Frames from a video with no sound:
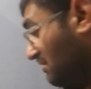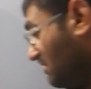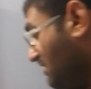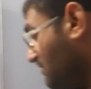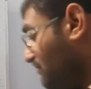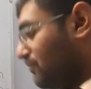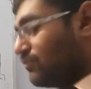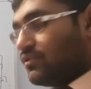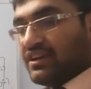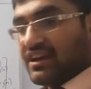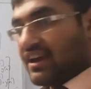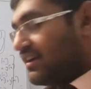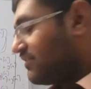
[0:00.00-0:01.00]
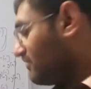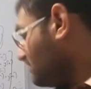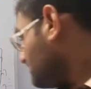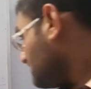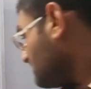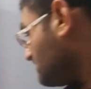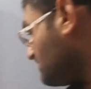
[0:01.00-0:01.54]
If we have a
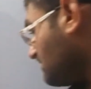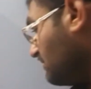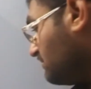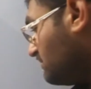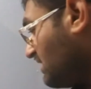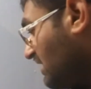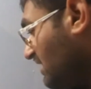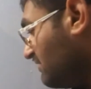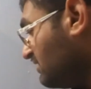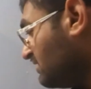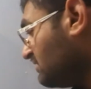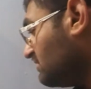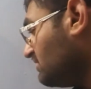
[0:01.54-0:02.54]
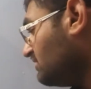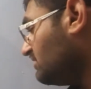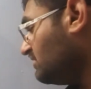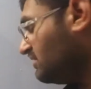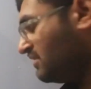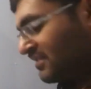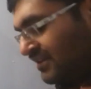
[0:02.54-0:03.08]
system having
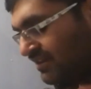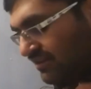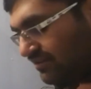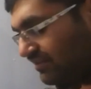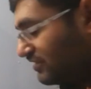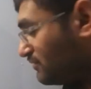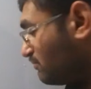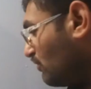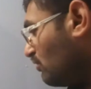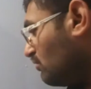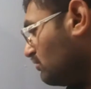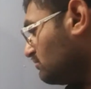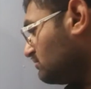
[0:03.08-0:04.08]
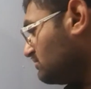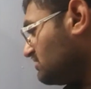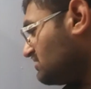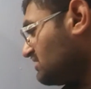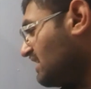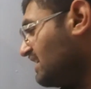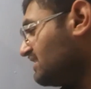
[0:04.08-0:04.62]
the
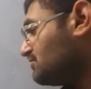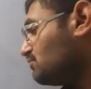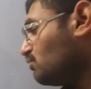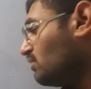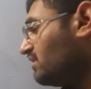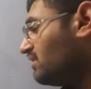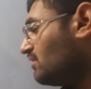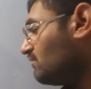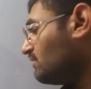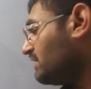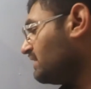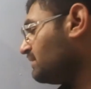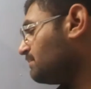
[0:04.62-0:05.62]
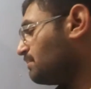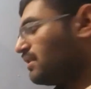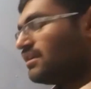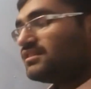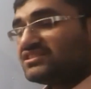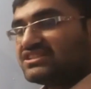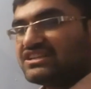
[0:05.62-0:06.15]
response h1 of n
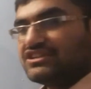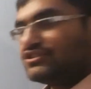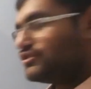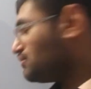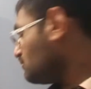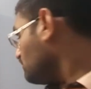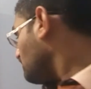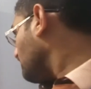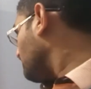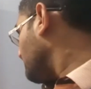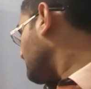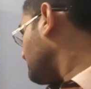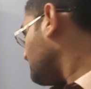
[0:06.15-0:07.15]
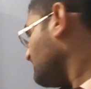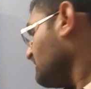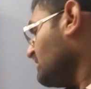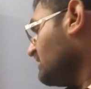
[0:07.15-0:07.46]
plus h2 of n,